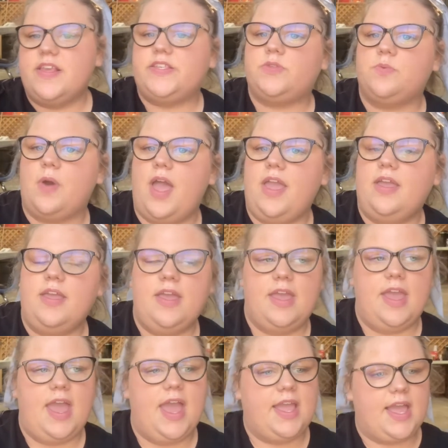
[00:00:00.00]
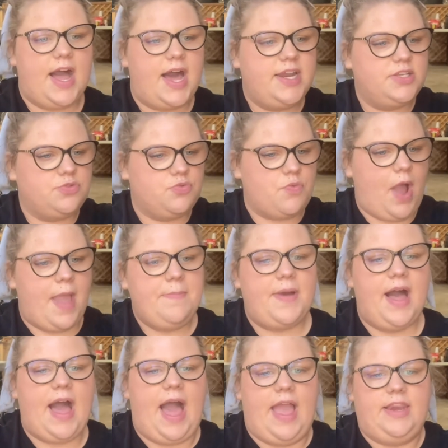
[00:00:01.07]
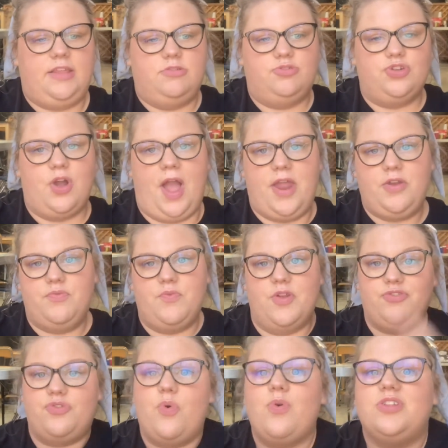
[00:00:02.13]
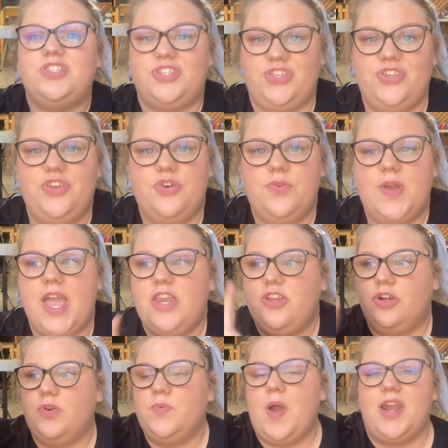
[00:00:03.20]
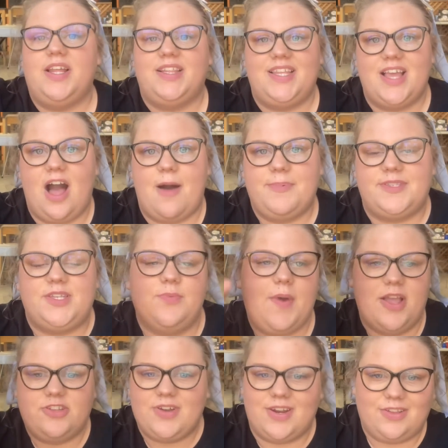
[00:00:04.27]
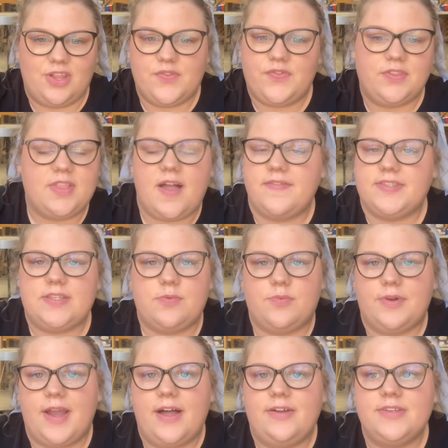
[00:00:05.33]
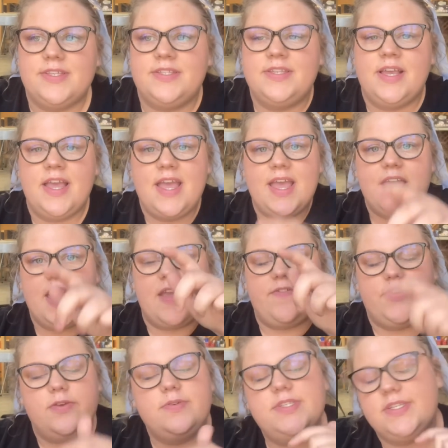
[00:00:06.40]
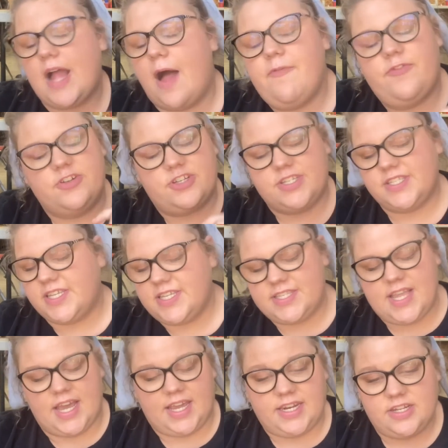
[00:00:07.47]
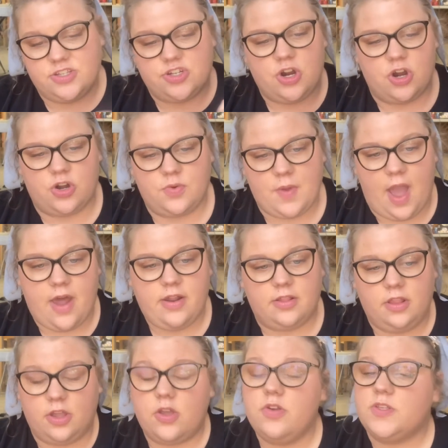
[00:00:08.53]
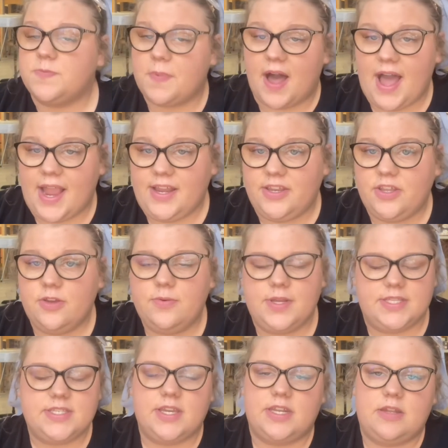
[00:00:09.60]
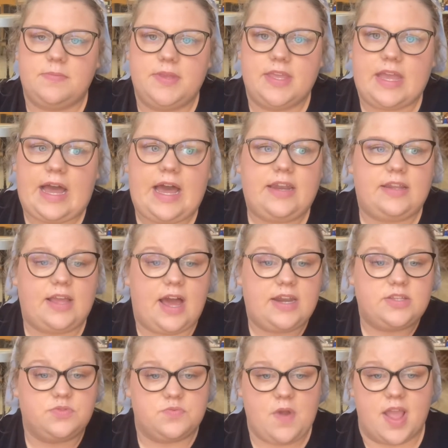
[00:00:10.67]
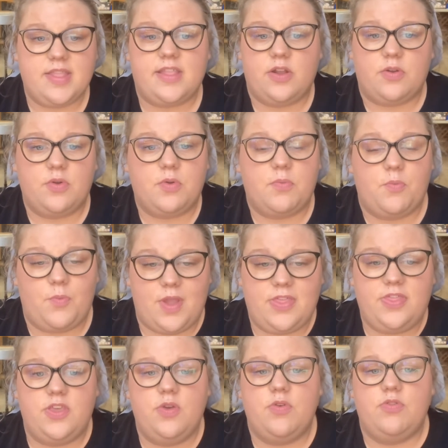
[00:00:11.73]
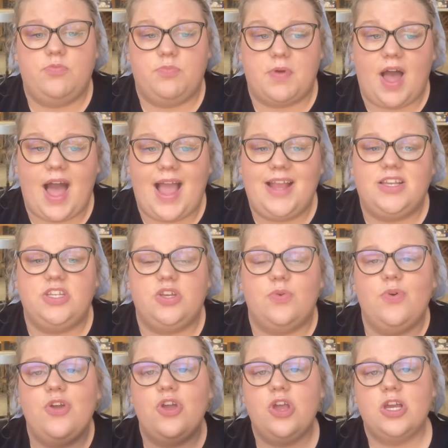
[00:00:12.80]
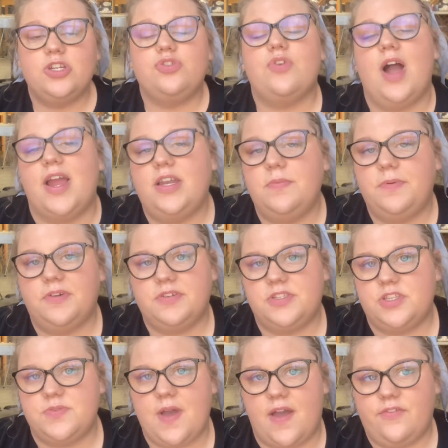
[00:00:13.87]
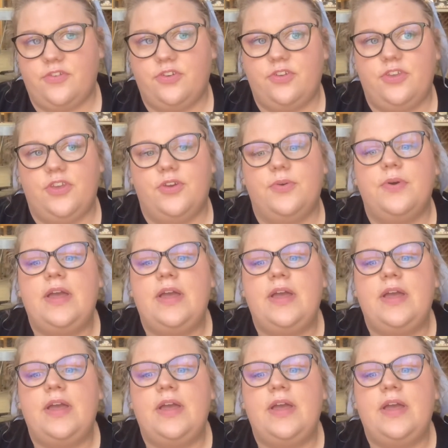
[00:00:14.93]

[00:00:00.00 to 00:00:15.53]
way, and God is right behind you trying to run towards you, and you're running the opposite way trying to look for love somewhere else. If you stop for just a second and turn around and look who's behind you, it's going to be God. God is right there with you and behind you trying to pursue after you.